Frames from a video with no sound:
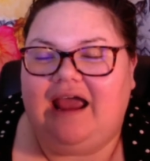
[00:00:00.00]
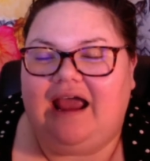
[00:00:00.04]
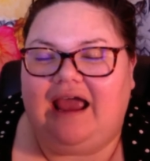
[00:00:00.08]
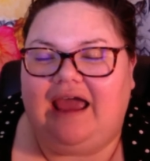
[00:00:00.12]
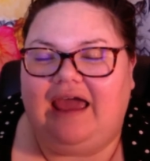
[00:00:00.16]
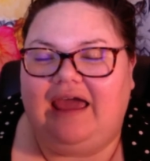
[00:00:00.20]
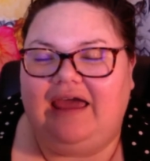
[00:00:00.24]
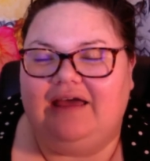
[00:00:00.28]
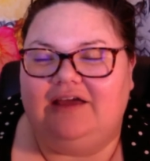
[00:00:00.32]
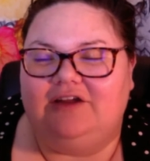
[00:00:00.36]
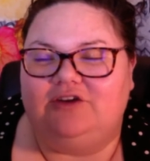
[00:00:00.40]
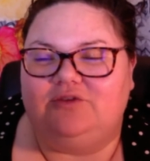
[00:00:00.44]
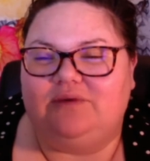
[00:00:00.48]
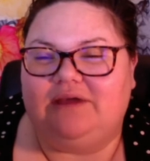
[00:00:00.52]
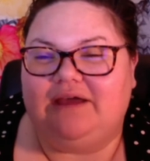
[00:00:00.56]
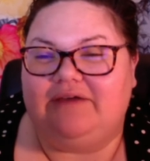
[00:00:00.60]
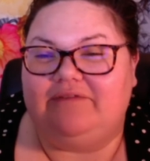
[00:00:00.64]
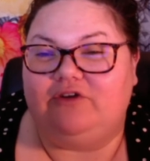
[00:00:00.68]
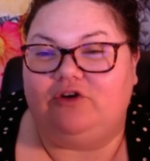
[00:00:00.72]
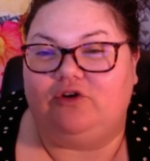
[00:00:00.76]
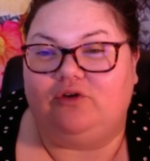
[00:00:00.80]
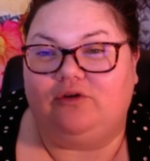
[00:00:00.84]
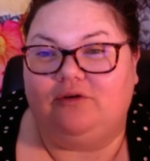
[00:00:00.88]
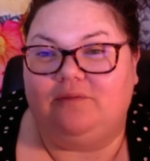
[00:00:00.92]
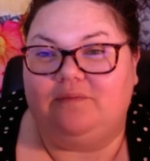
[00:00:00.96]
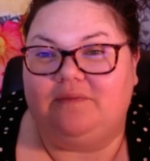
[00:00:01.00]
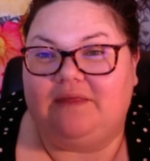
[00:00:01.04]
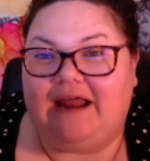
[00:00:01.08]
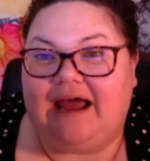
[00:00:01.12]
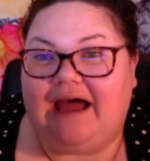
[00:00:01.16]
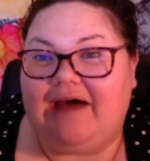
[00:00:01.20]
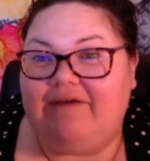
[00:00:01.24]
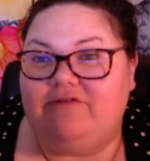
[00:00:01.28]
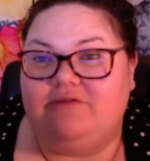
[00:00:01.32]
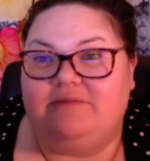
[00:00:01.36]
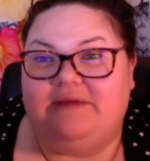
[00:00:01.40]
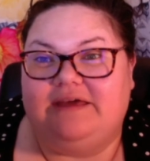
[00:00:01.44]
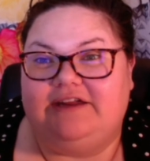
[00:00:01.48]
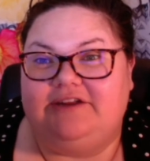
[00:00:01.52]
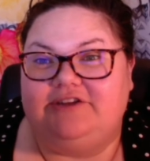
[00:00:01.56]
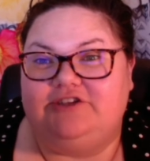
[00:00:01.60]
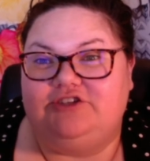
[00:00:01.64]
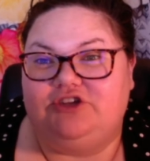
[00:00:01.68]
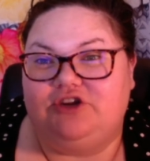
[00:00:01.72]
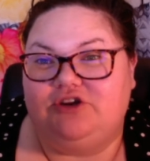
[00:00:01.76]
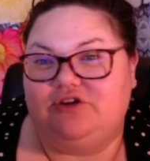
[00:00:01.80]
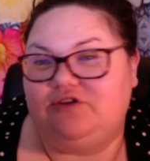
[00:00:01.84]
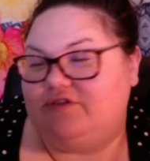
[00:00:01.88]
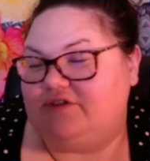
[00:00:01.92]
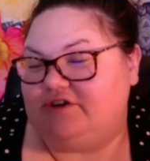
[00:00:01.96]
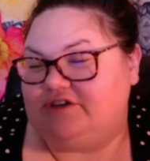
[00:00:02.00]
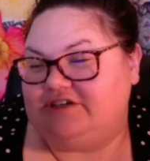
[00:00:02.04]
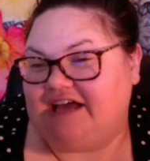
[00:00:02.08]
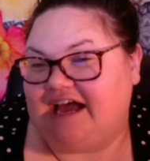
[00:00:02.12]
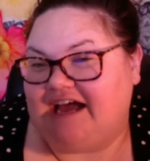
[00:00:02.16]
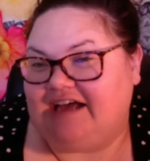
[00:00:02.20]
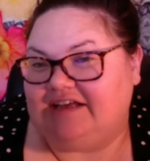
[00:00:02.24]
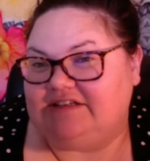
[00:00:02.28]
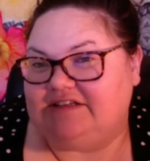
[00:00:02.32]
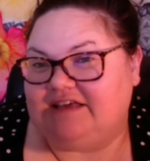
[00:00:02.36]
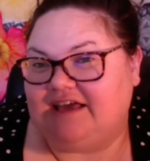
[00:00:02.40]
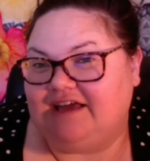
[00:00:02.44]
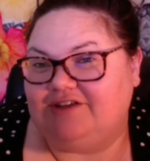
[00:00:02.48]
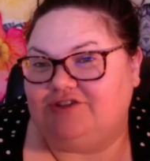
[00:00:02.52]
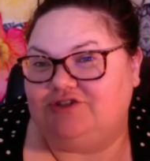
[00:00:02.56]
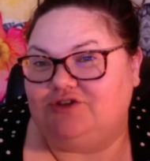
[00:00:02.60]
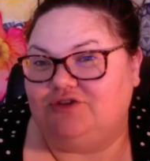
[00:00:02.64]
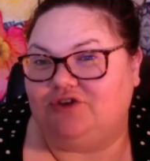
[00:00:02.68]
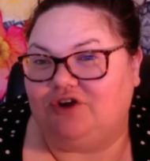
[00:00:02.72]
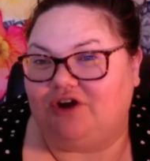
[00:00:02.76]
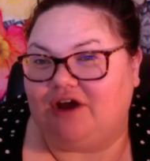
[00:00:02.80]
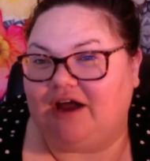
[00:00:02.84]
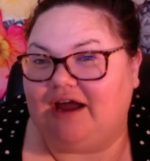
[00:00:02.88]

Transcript: and we have a group that haven't managed to do their task yet, so they're